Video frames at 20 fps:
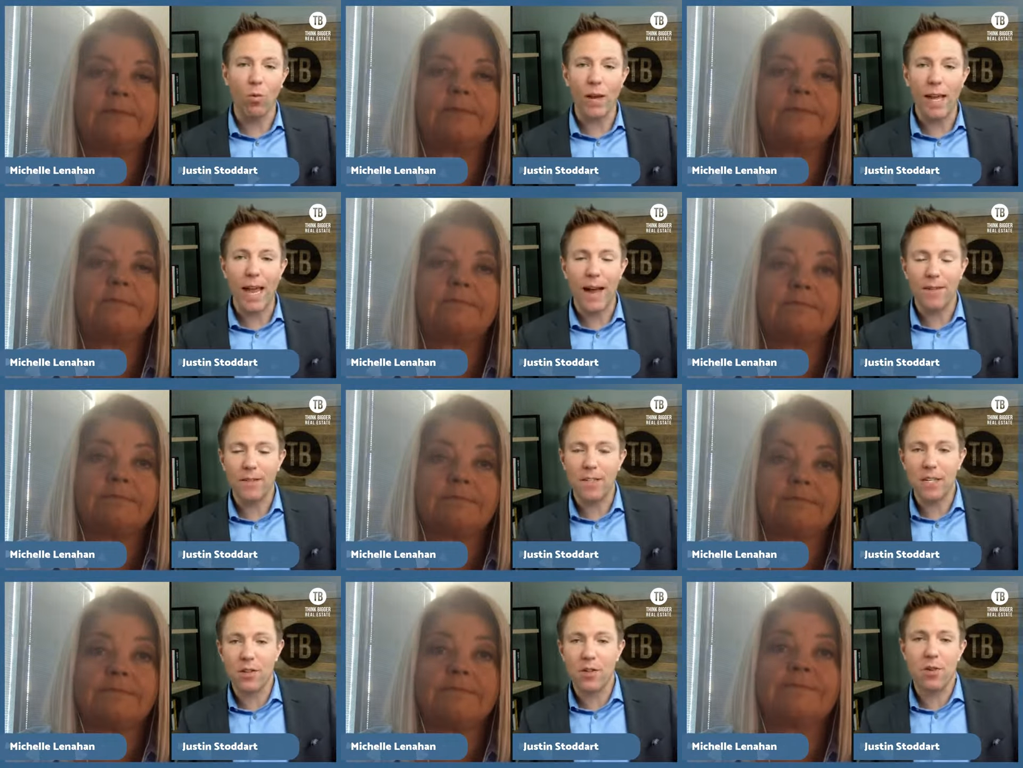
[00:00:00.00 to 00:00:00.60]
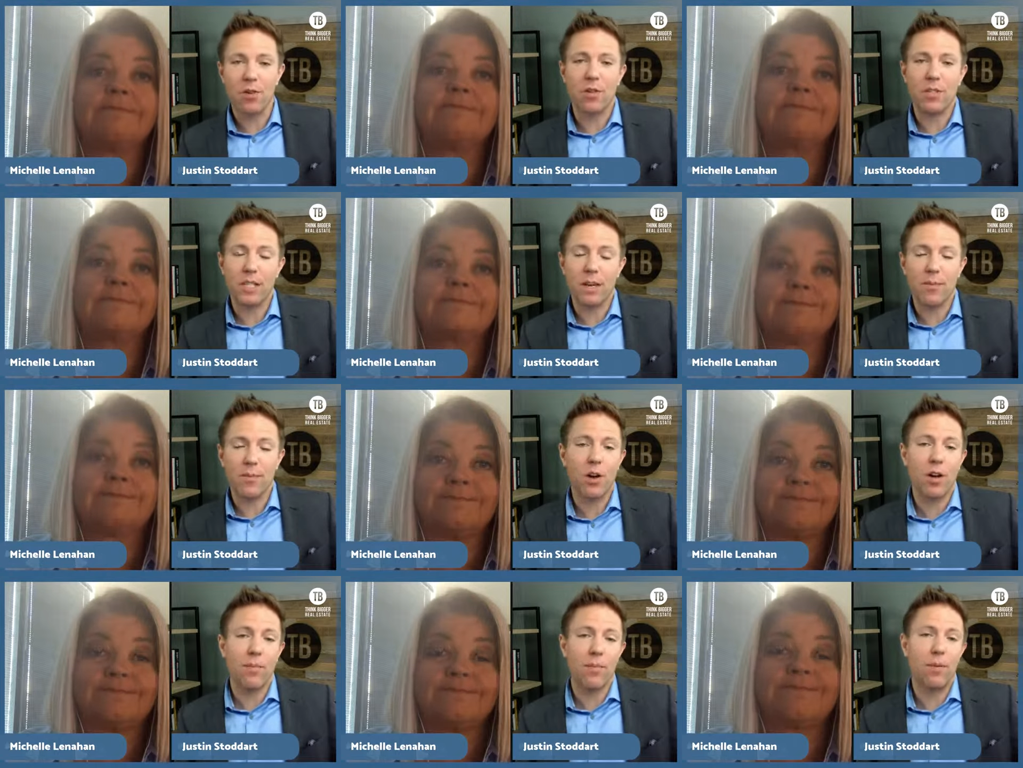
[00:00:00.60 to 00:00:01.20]
Speaker 1: we have some, ju-
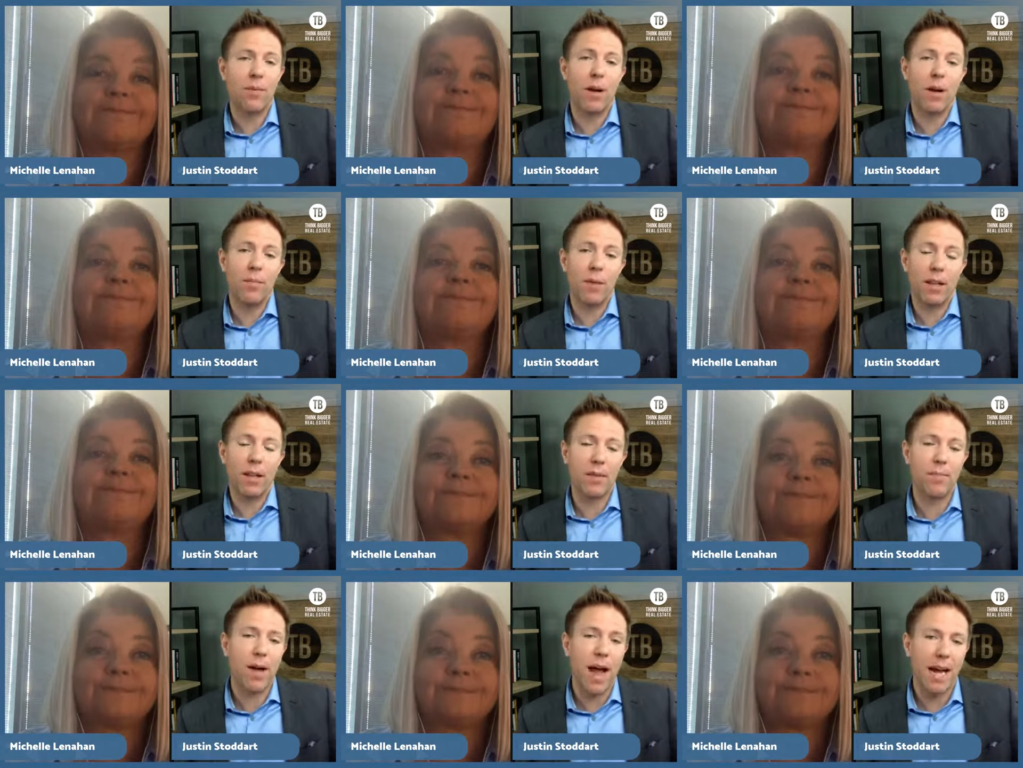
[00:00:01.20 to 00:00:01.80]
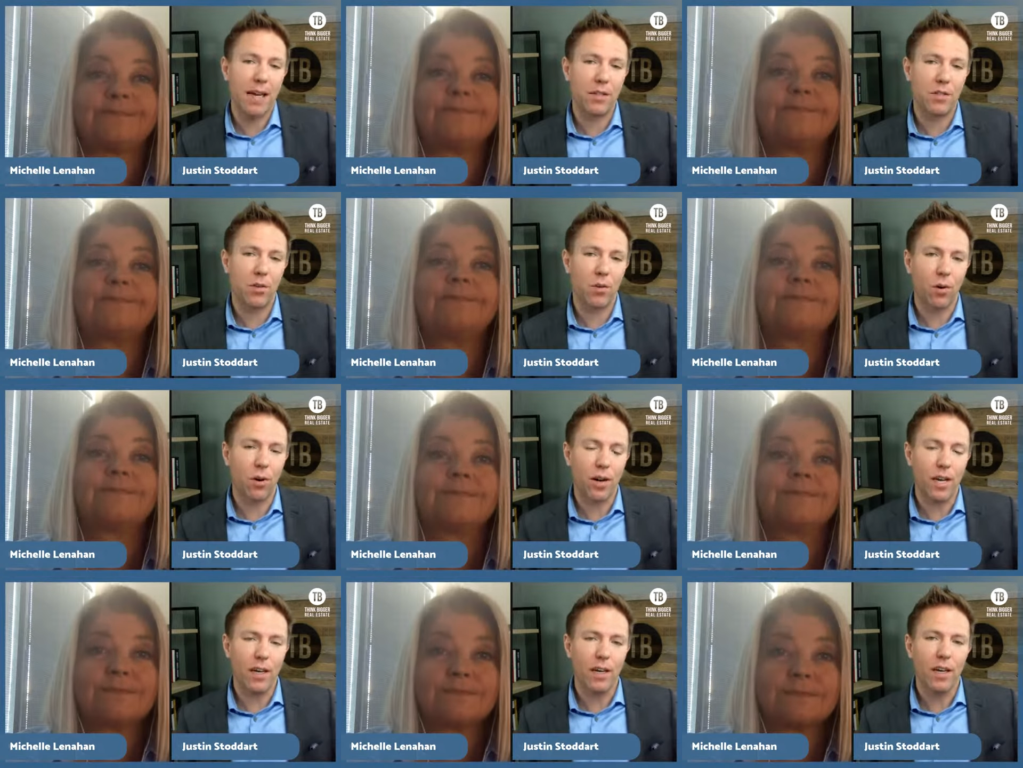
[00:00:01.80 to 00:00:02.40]
some judgment about the
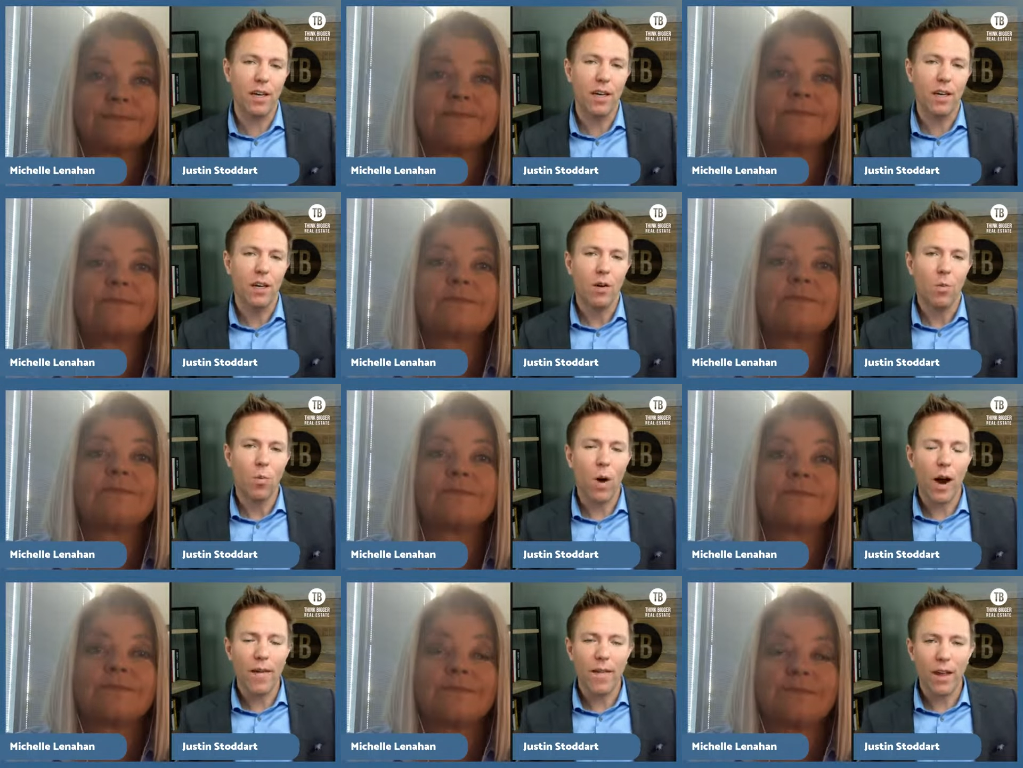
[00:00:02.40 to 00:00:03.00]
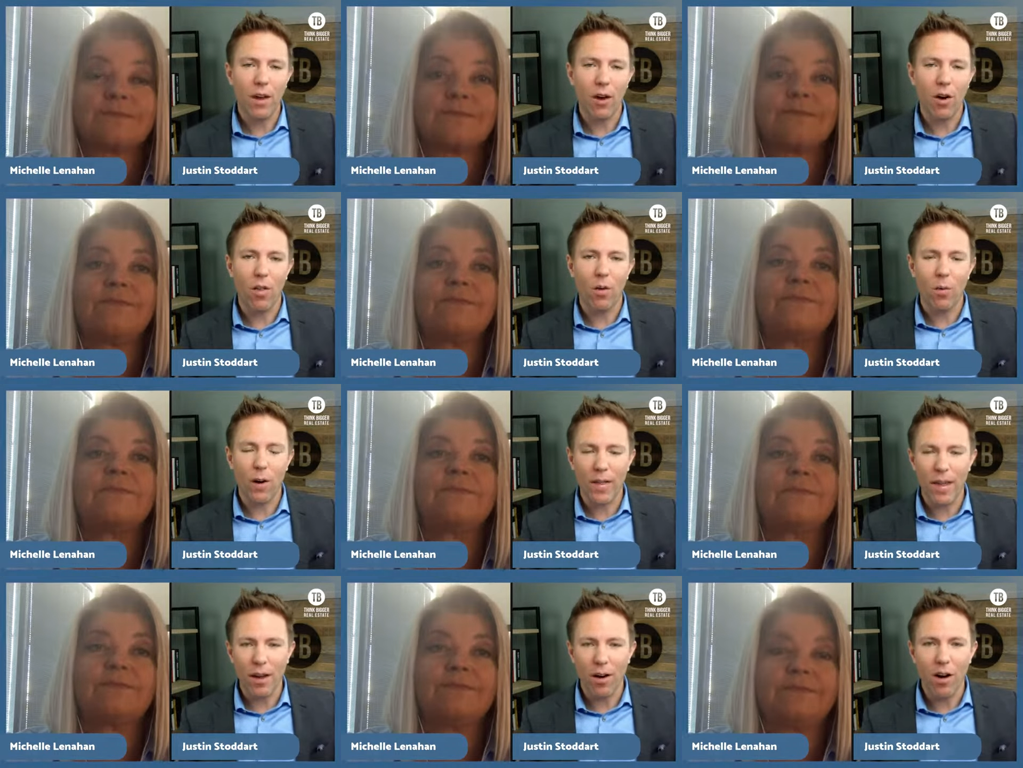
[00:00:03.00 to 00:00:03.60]
backstory and why they are the
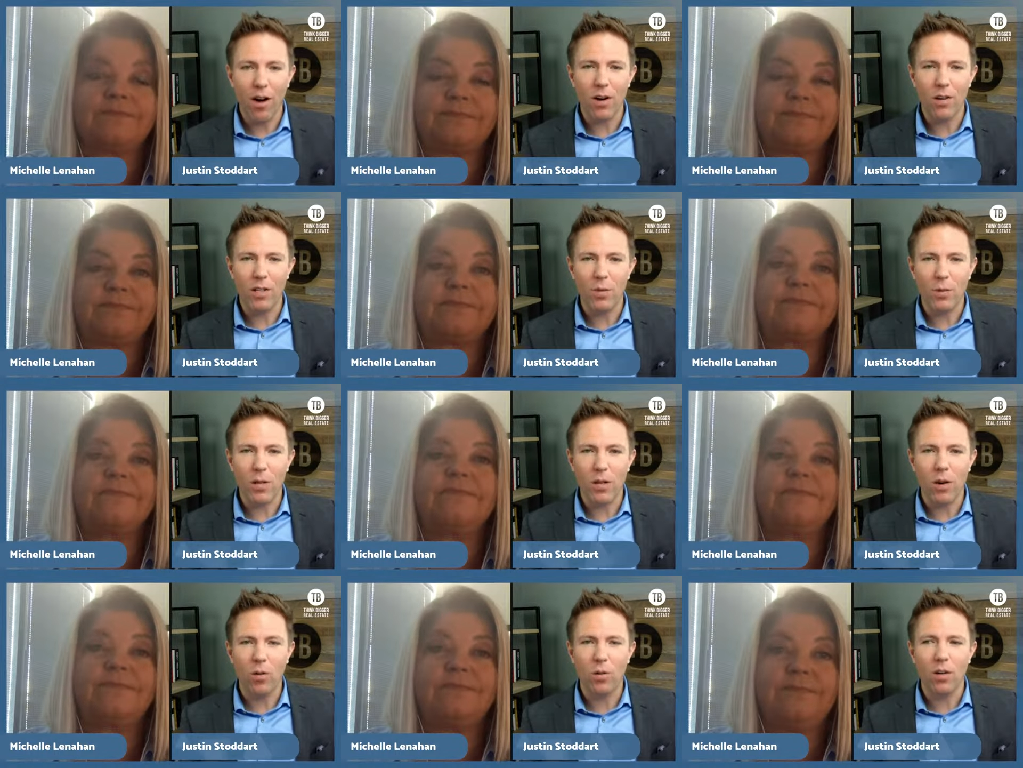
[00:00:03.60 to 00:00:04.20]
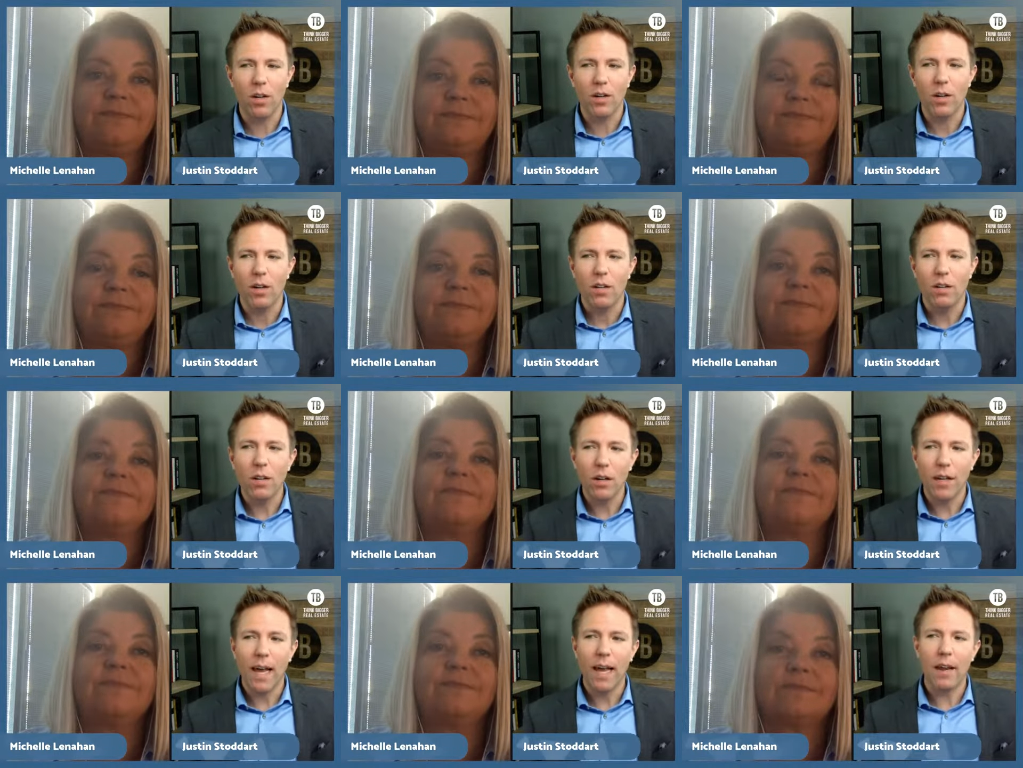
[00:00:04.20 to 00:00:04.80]
way they are. So we don't
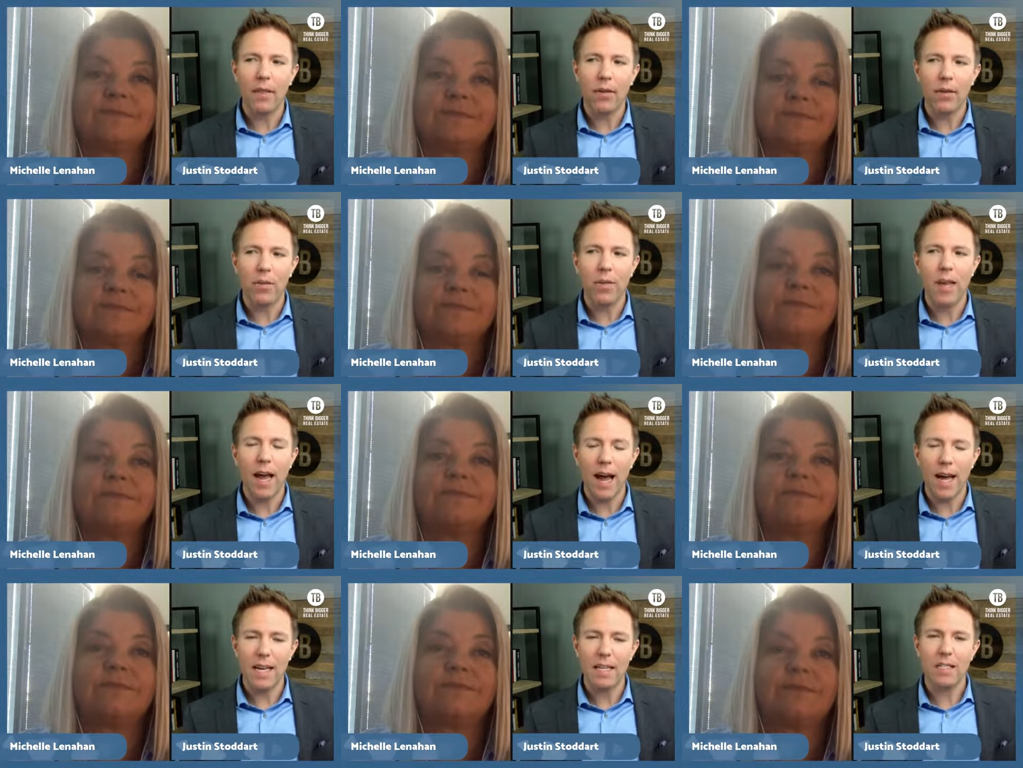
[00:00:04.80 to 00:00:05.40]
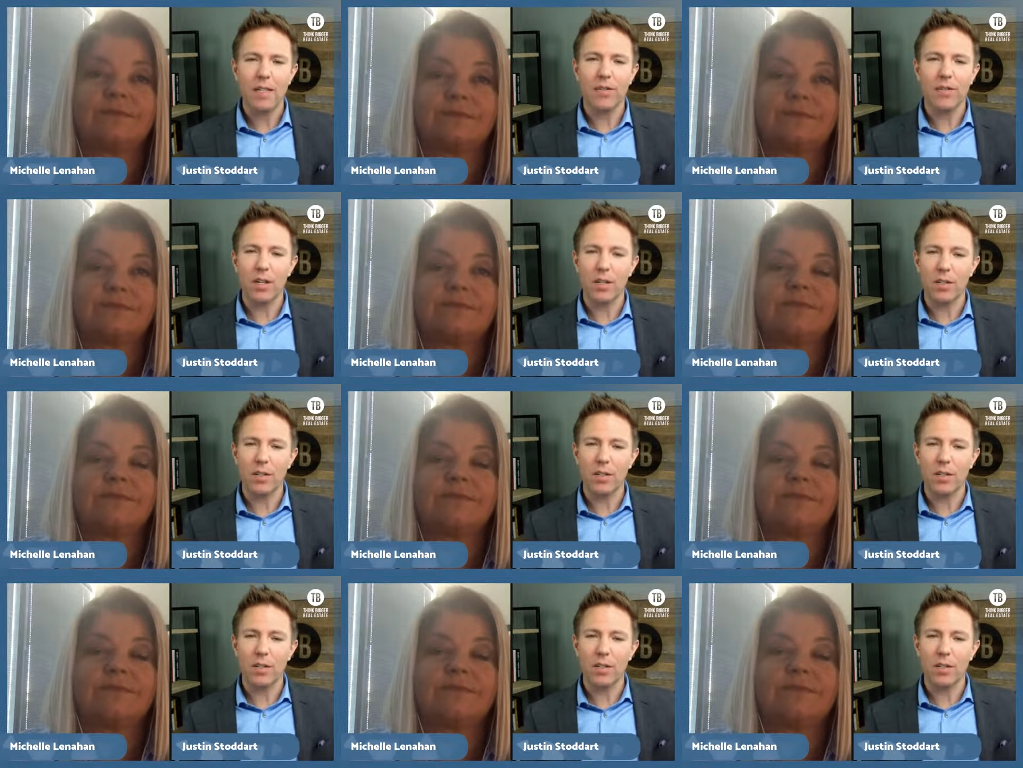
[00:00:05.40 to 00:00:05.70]
look at it through the eyes of a